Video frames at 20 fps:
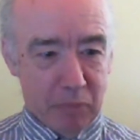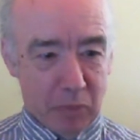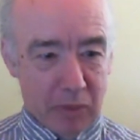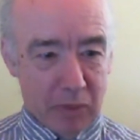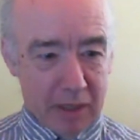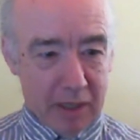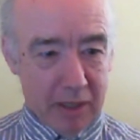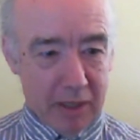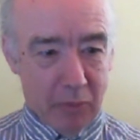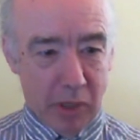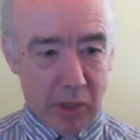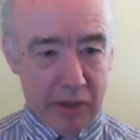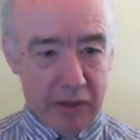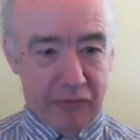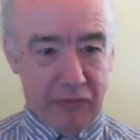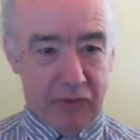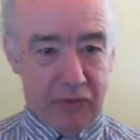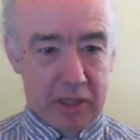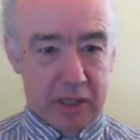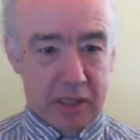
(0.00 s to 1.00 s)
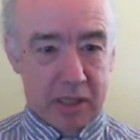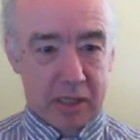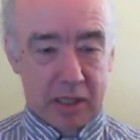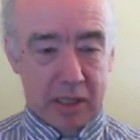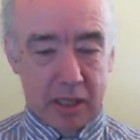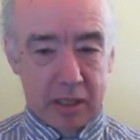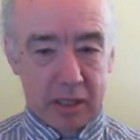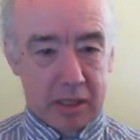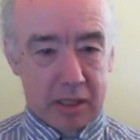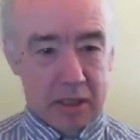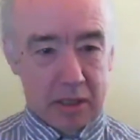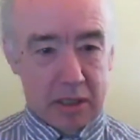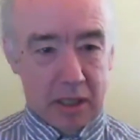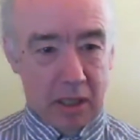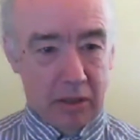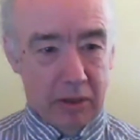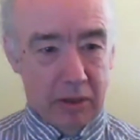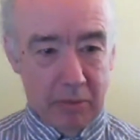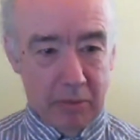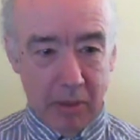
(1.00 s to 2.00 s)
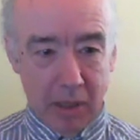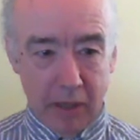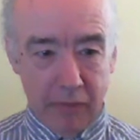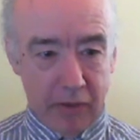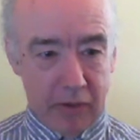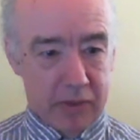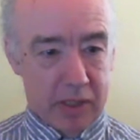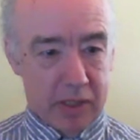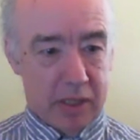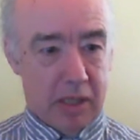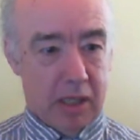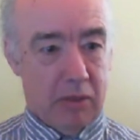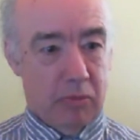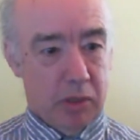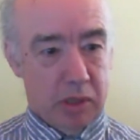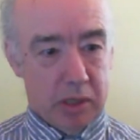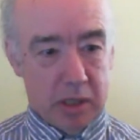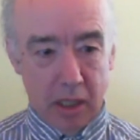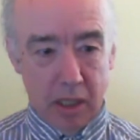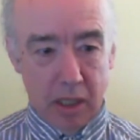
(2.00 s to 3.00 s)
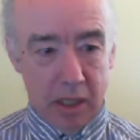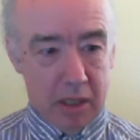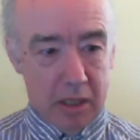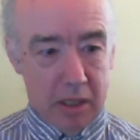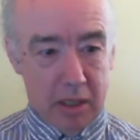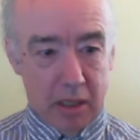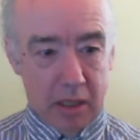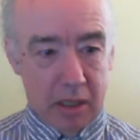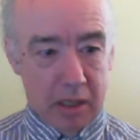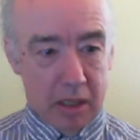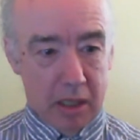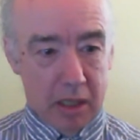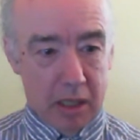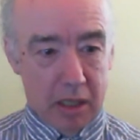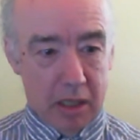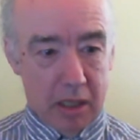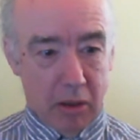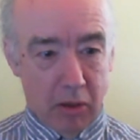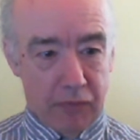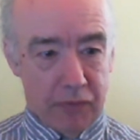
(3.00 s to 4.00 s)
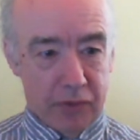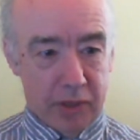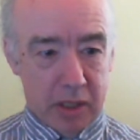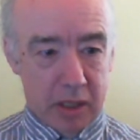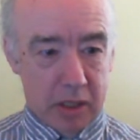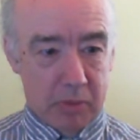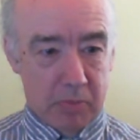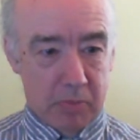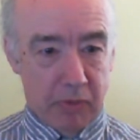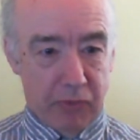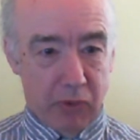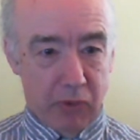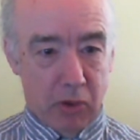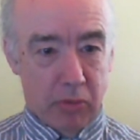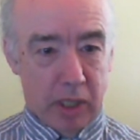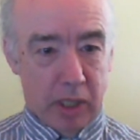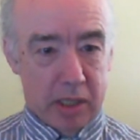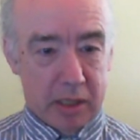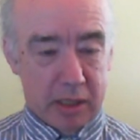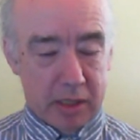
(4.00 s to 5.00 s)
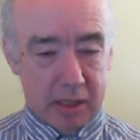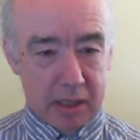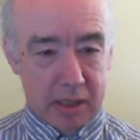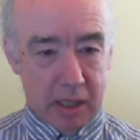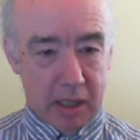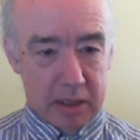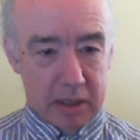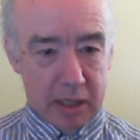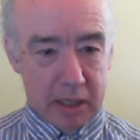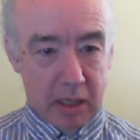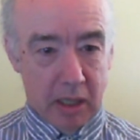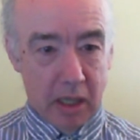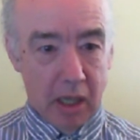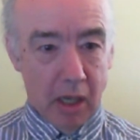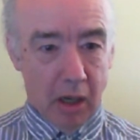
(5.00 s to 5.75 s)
One of the funniest sights at Cheltenham I've ever seen was in the offices before racing started